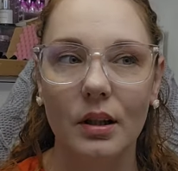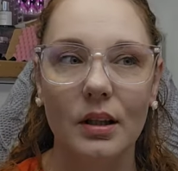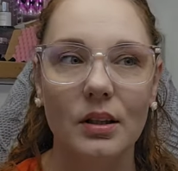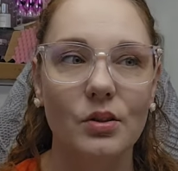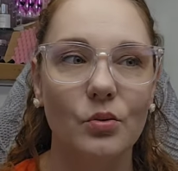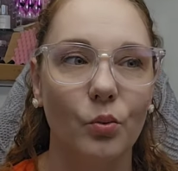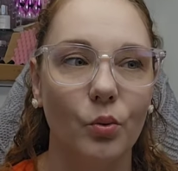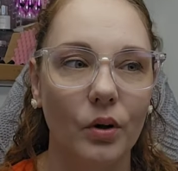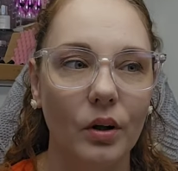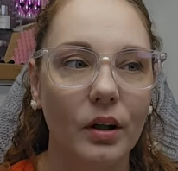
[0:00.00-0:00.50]

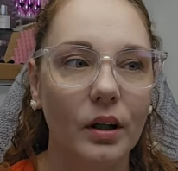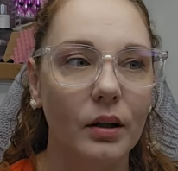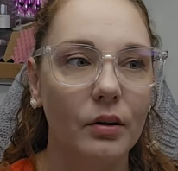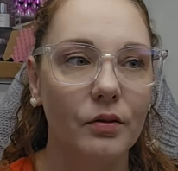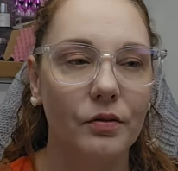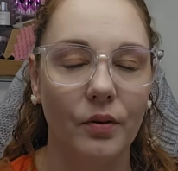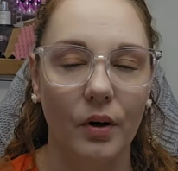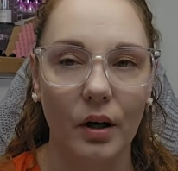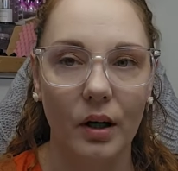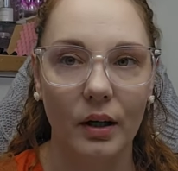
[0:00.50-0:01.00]
It's
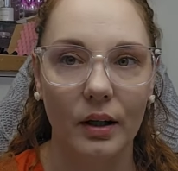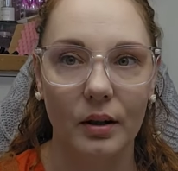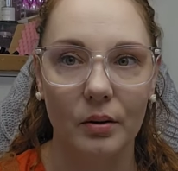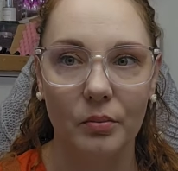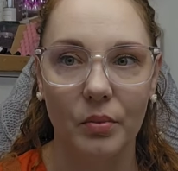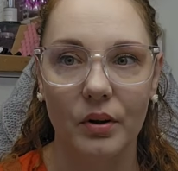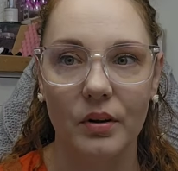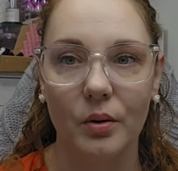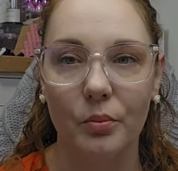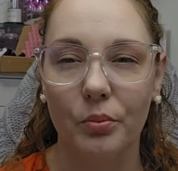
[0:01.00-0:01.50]
working
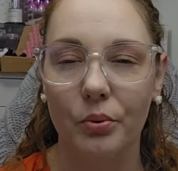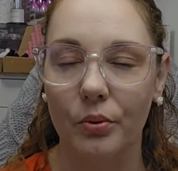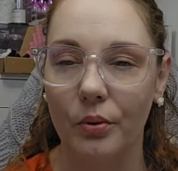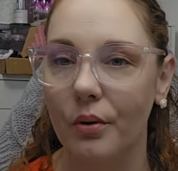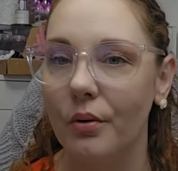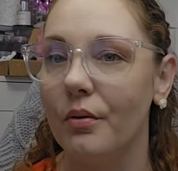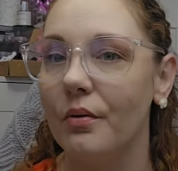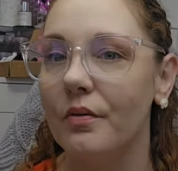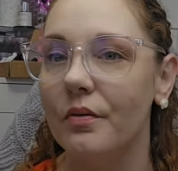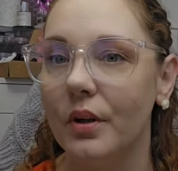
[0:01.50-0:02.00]
fine, but the
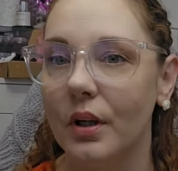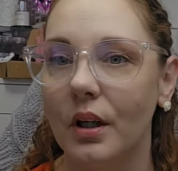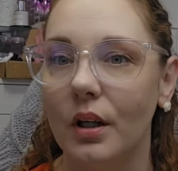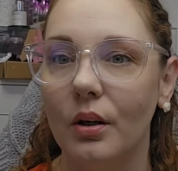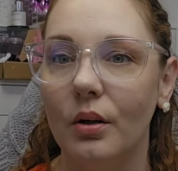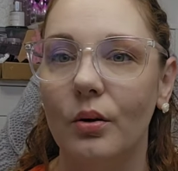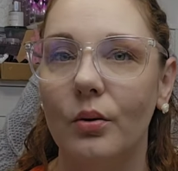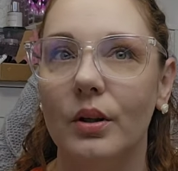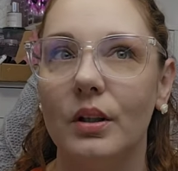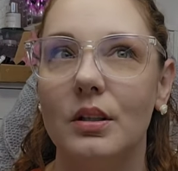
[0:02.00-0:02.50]
pro
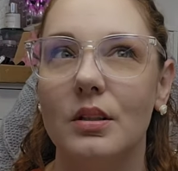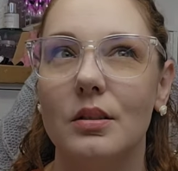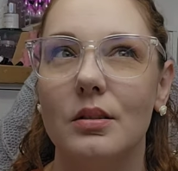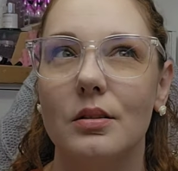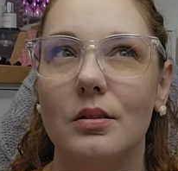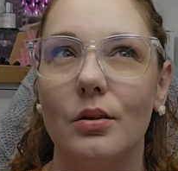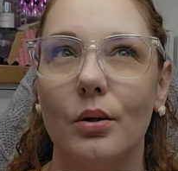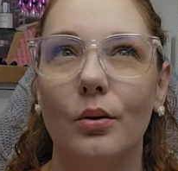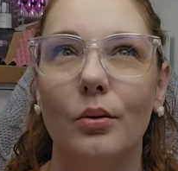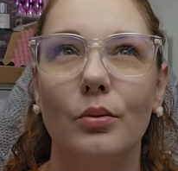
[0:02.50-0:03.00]
video is
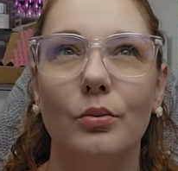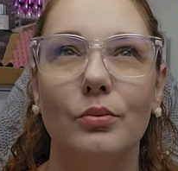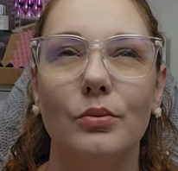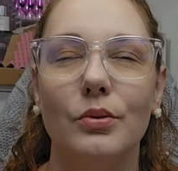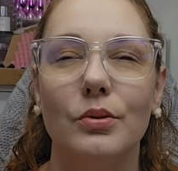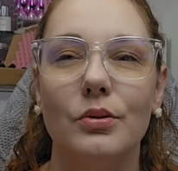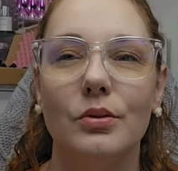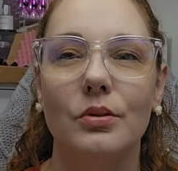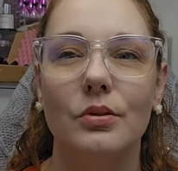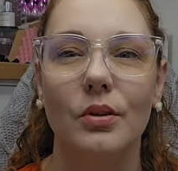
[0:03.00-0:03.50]
so
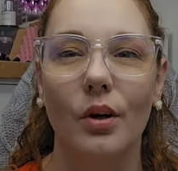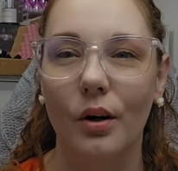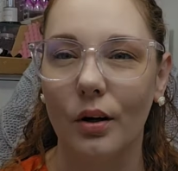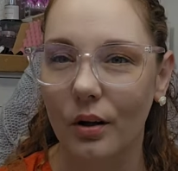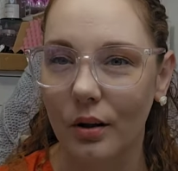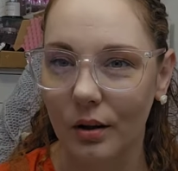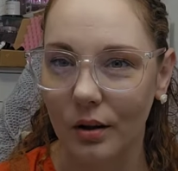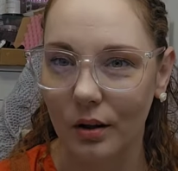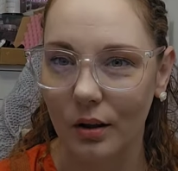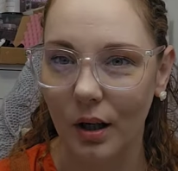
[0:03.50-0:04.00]

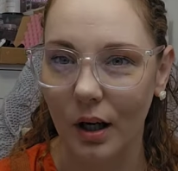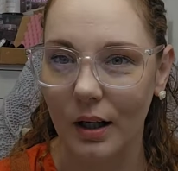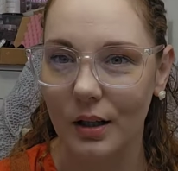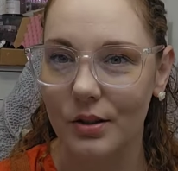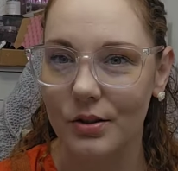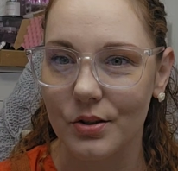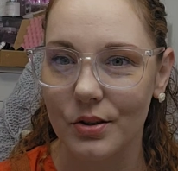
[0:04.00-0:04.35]
dark.